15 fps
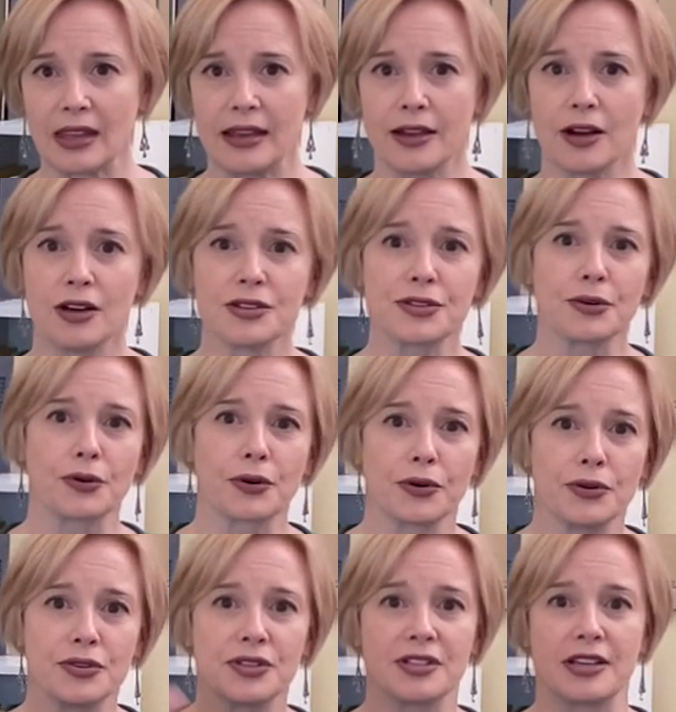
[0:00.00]
It also
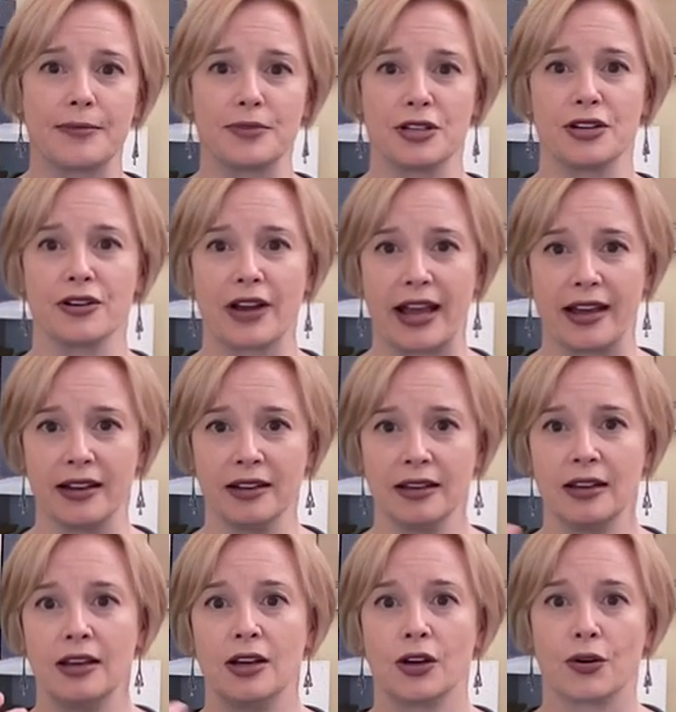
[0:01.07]
cruises up to your head,
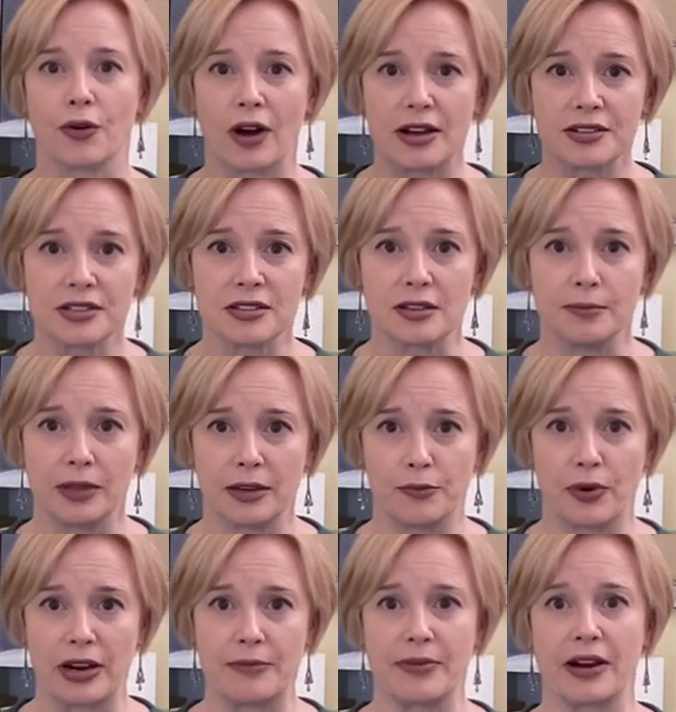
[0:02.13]
crosses the
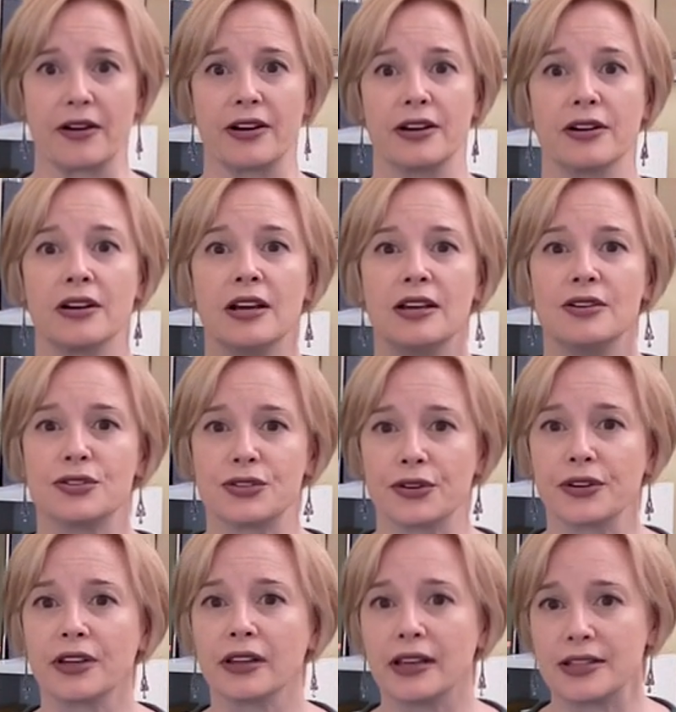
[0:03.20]
blood-brain barrier,
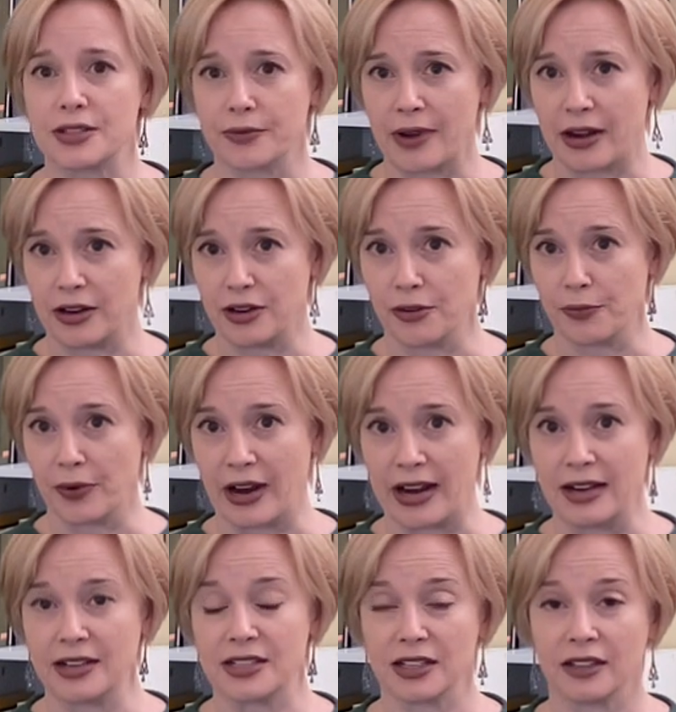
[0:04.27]
circulates around in your
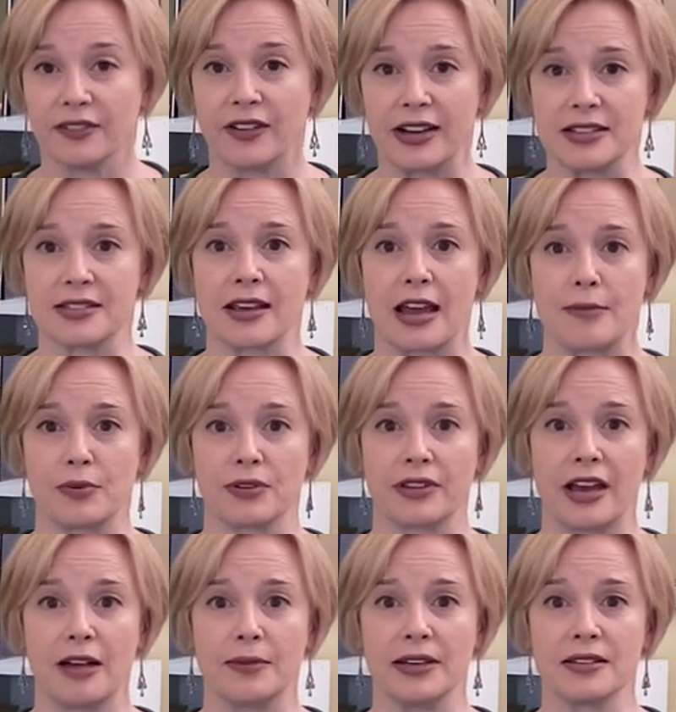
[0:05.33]
brain until it finds the
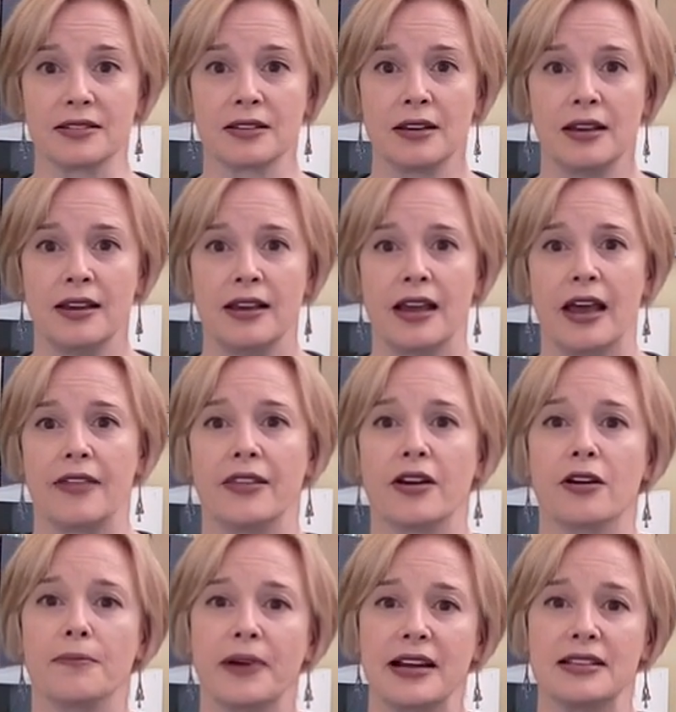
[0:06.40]
hypothalamus, and
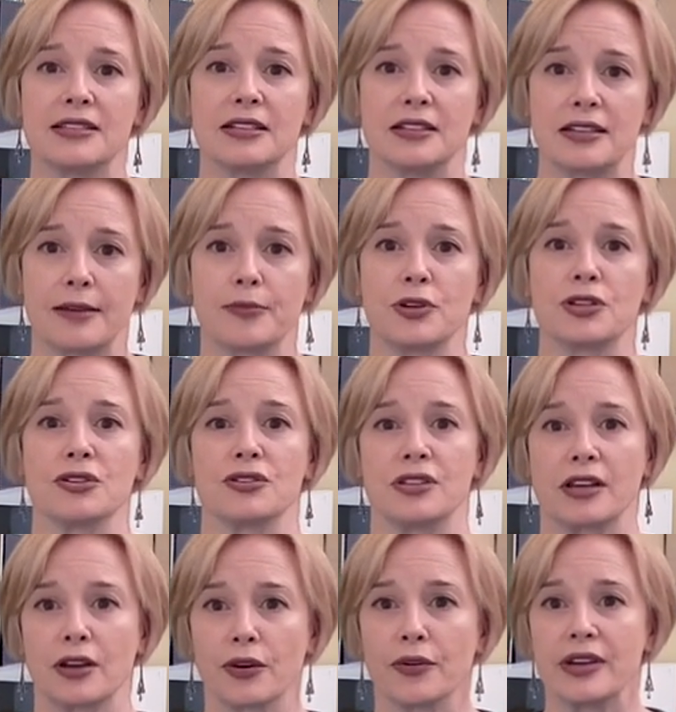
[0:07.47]
there it binds to temperatures
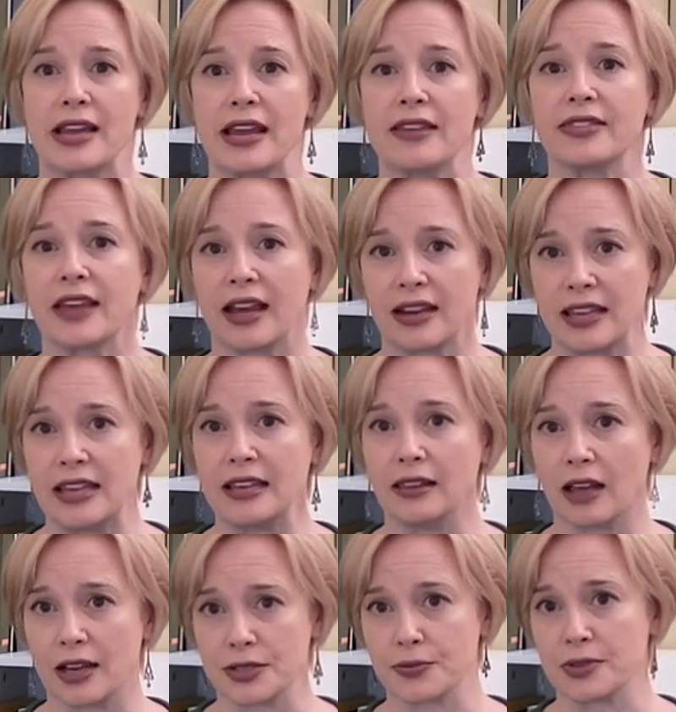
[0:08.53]
that create that heat
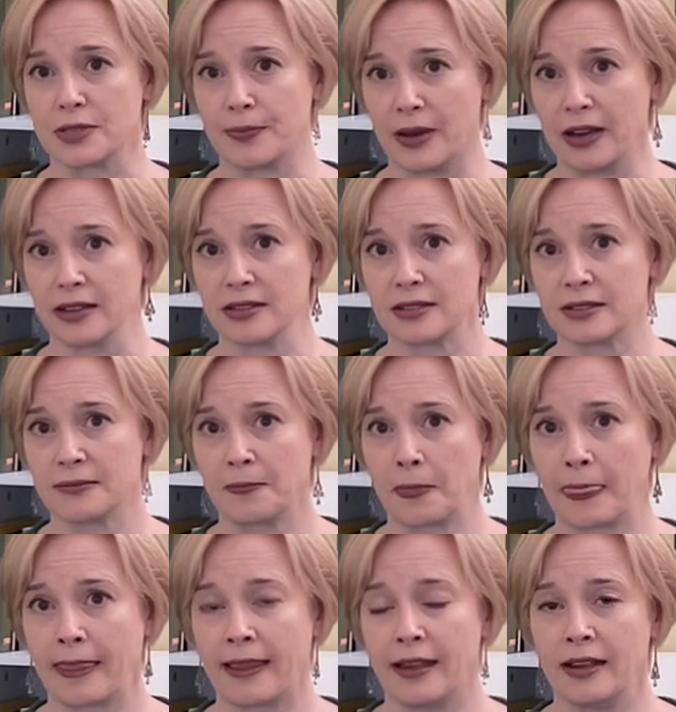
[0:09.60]
loss response.
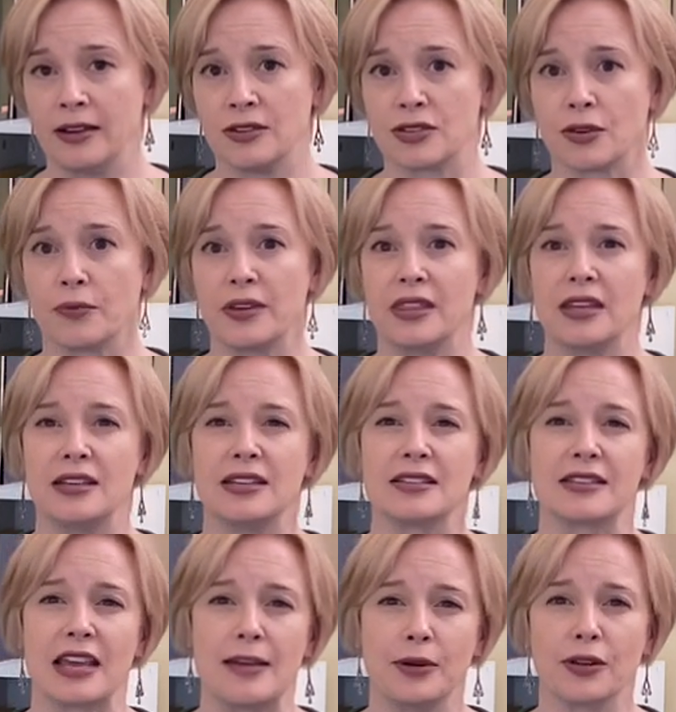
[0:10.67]
So when they
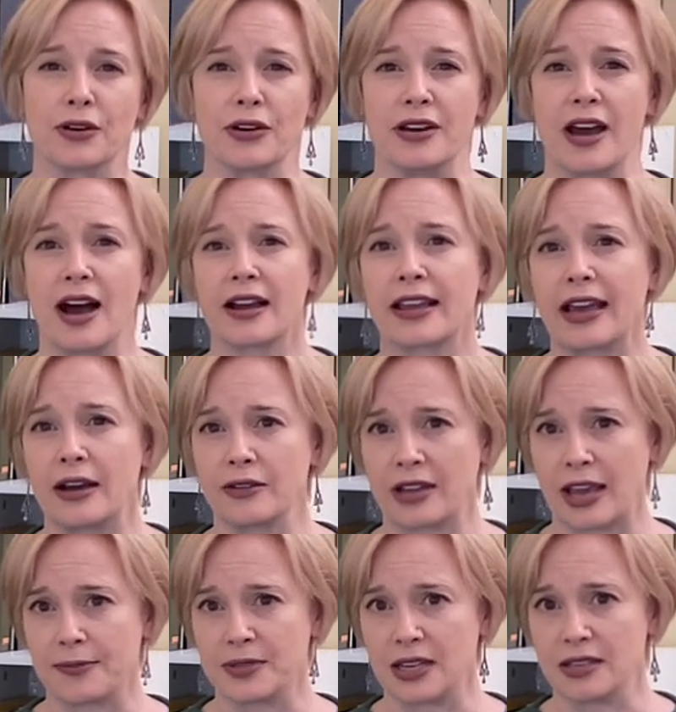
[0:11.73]
disable or knock out
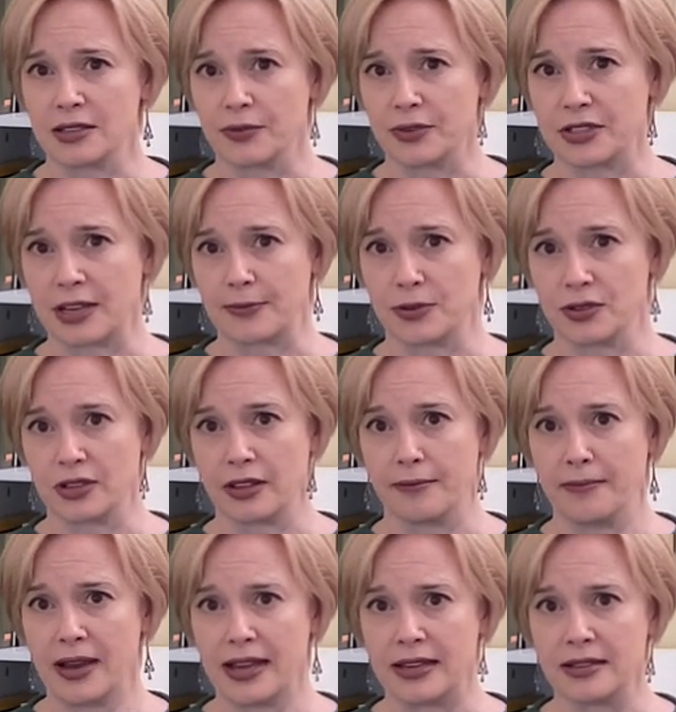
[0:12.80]
capsaicin receptors in the
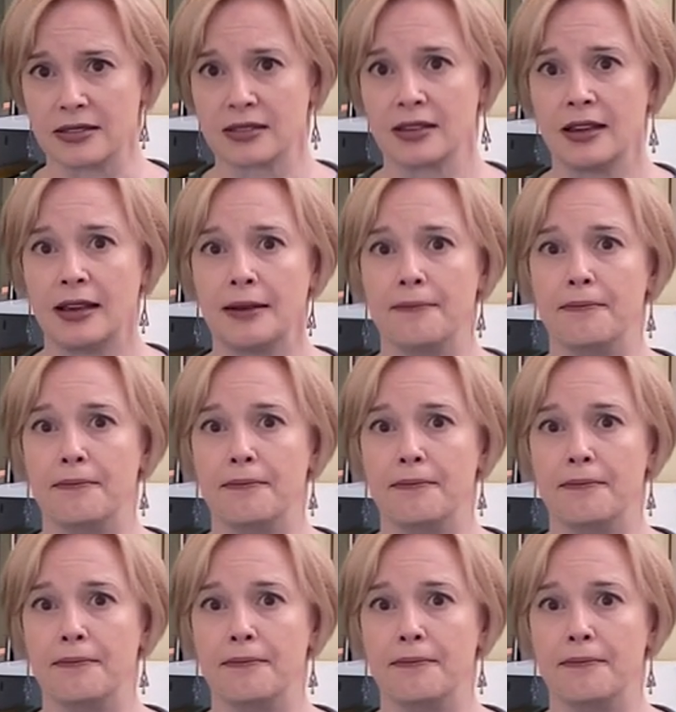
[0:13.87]
mice